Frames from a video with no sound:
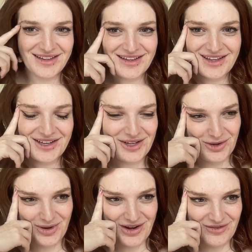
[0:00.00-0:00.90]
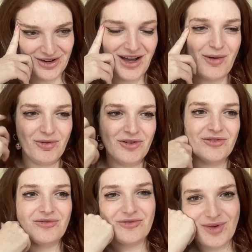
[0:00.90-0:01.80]
whatever a couple
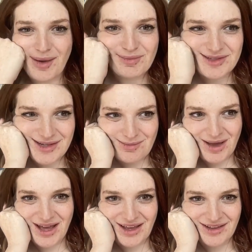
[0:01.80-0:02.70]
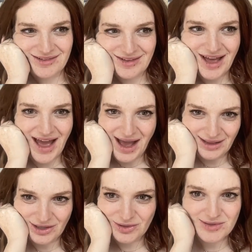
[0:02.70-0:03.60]
of reps in my
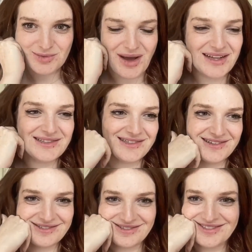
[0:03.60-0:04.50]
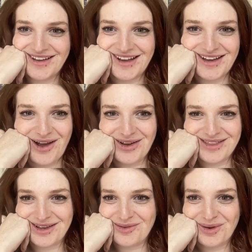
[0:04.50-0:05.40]
aloe sweats and now I
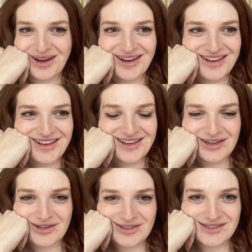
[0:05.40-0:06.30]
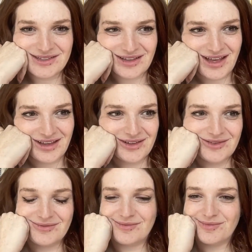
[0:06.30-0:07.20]
think we're good to like
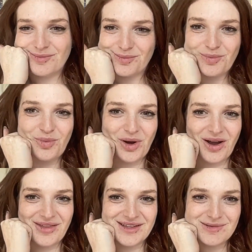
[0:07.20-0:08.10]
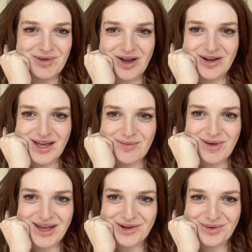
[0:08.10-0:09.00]
work on this PR
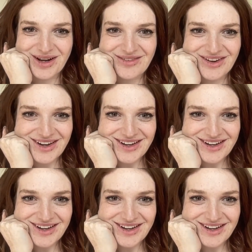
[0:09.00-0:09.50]
campaign or whatever.